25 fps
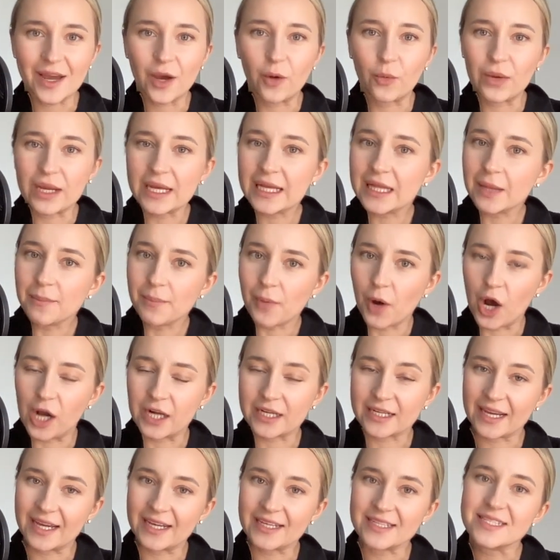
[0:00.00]
a weekly
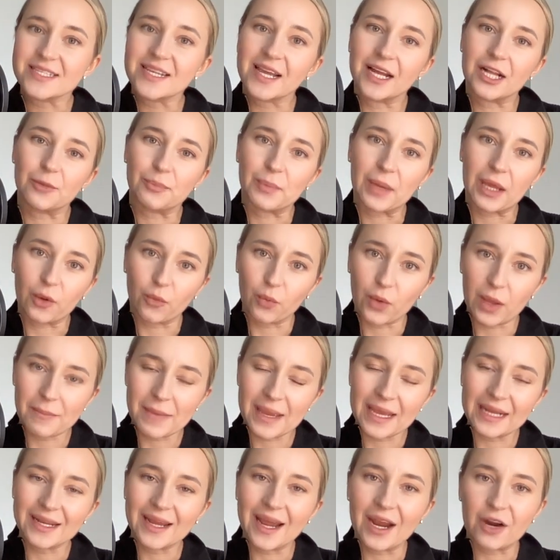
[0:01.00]
podcast helping
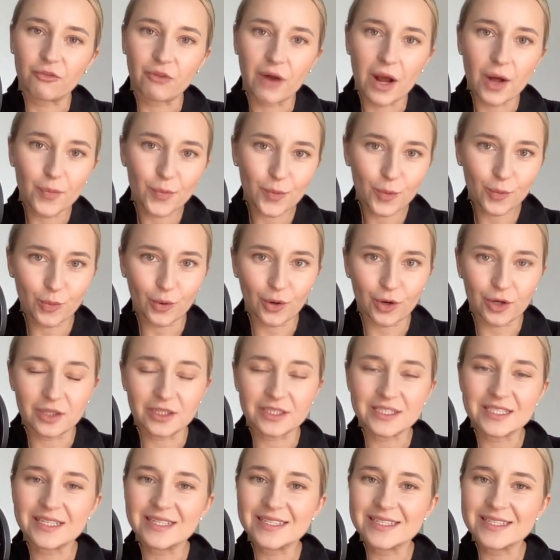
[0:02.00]
women around the world